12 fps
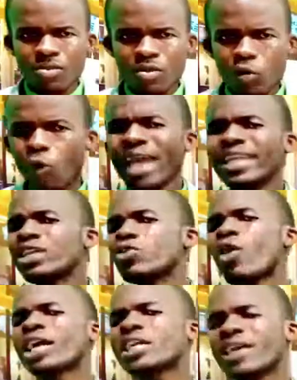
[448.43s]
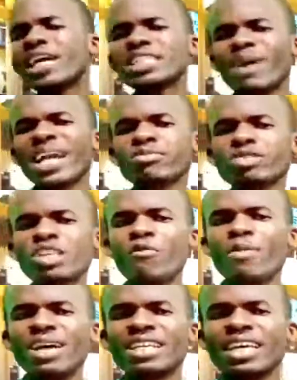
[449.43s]
Why didn't God create by himself,
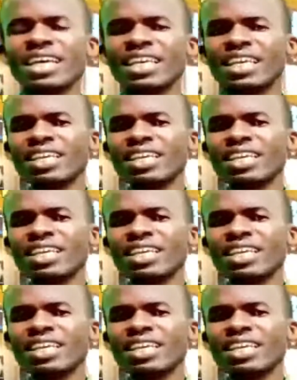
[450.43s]
but he,